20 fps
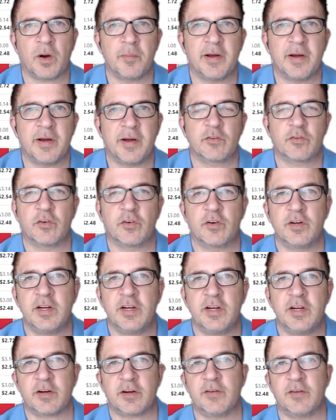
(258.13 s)
to make
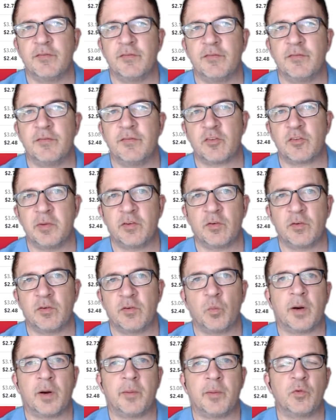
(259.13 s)
strategic investments in
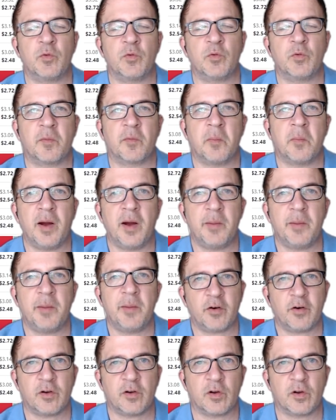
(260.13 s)
what I'm doing for my
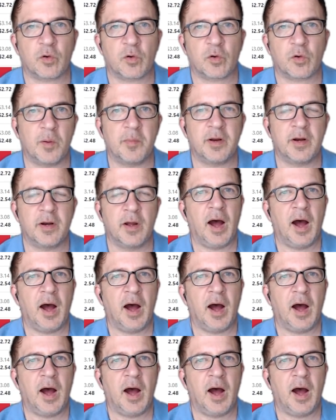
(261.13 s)
personal equipment.